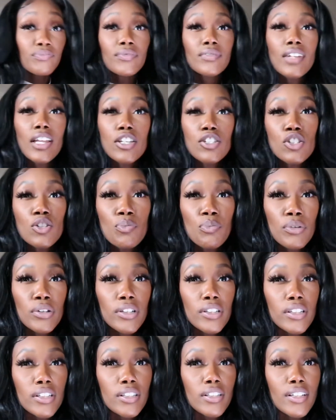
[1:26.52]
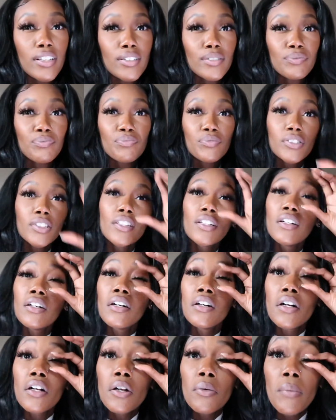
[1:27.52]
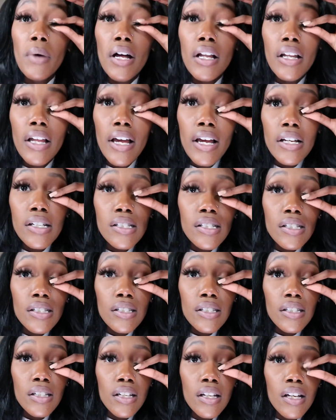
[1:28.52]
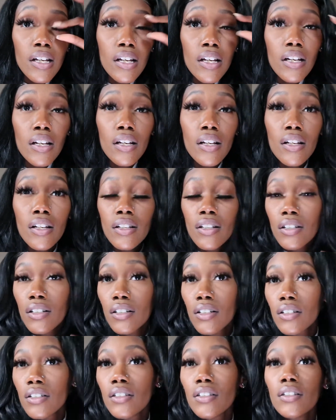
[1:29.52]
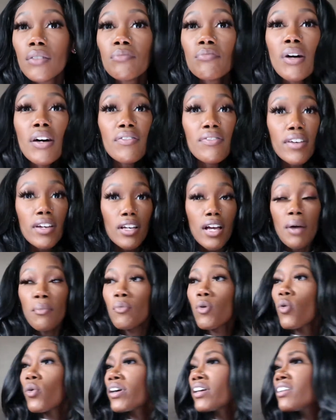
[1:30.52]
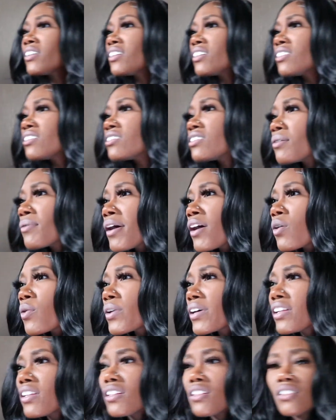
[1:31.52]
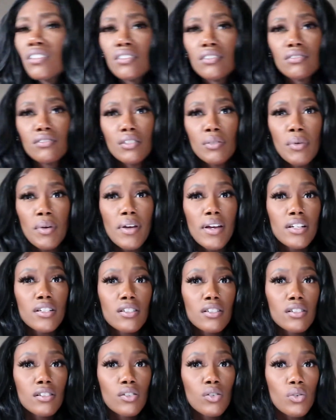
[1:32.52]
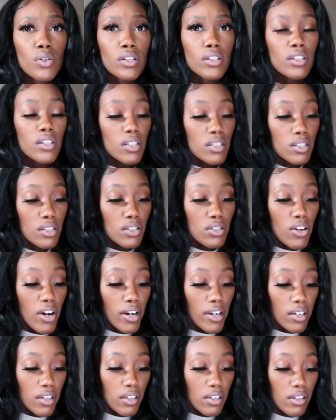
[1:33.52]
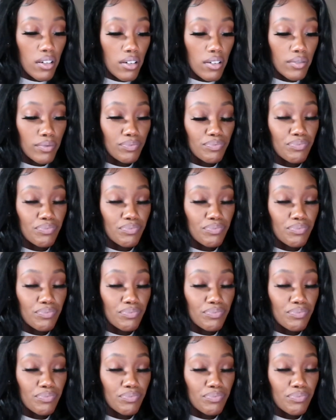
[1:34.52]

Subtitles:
They super good though. My lashes. My face. I'm oily. Am I oily? Or maybe I just look oily because it's dark in here.